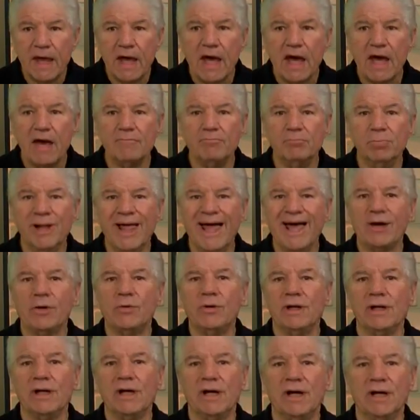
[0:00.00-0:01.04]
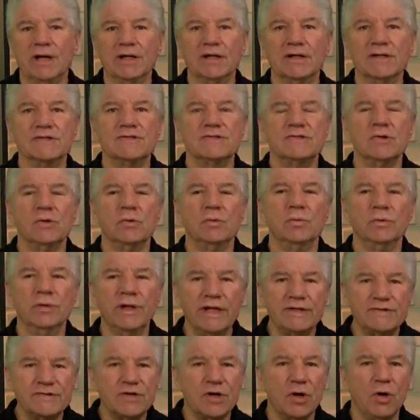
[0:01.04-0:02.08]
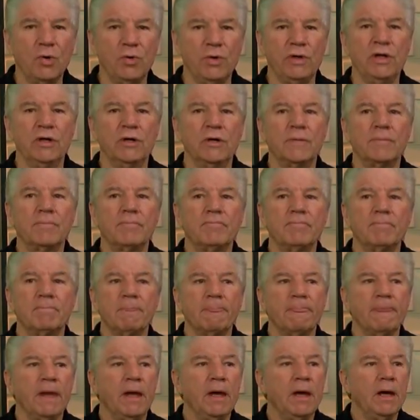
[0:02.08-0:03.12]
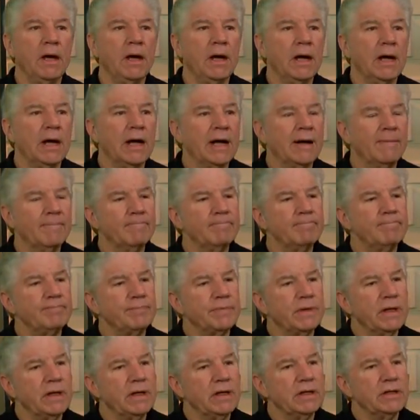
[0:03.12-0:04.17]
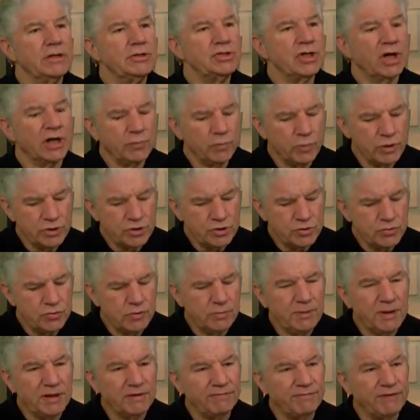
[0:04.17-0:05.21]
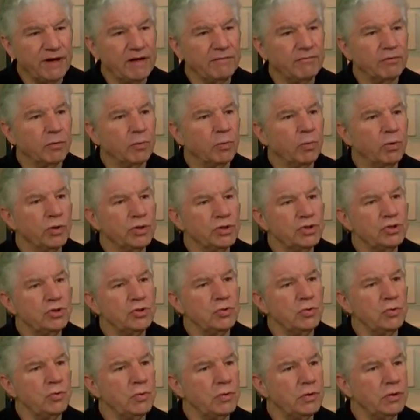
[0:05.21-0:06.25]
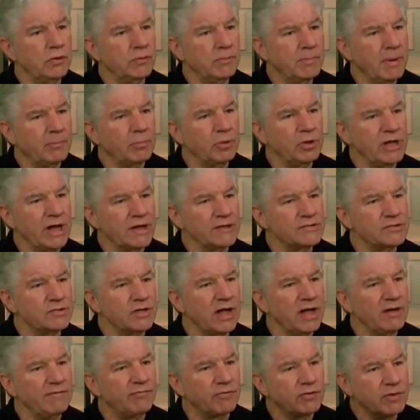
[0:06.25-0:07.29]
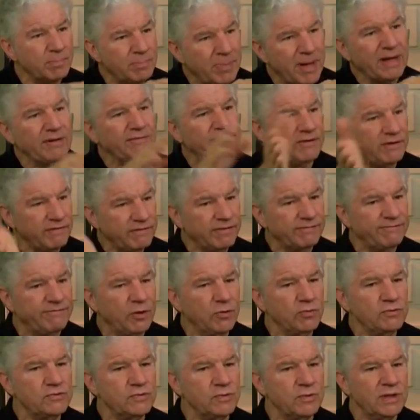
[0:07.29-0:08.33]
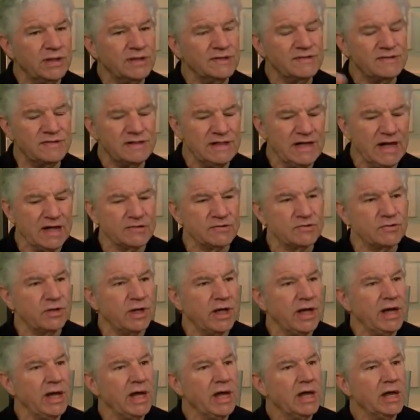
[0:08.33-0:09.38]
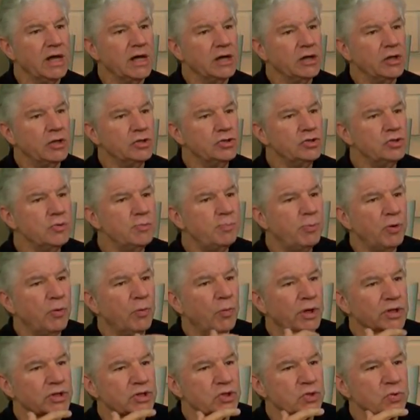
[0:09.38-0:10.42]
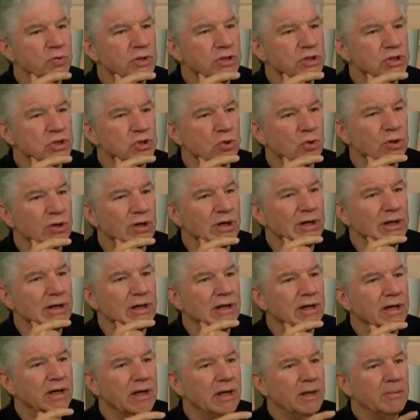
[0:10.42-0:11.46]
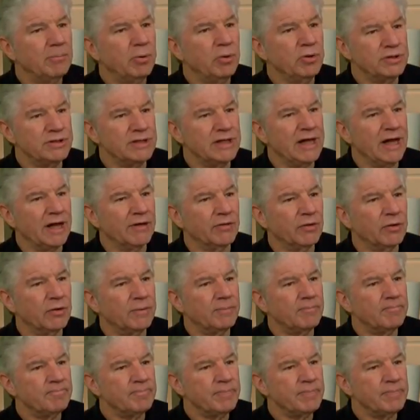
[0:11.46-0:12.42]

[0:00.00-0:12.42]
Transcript: have bladder incontinence. So let's go here. Um, John, would you do me a favor? Would you, you remember yesterday, for the benefit of the folks who didn't see yesterday, could you put what you enjoy put together?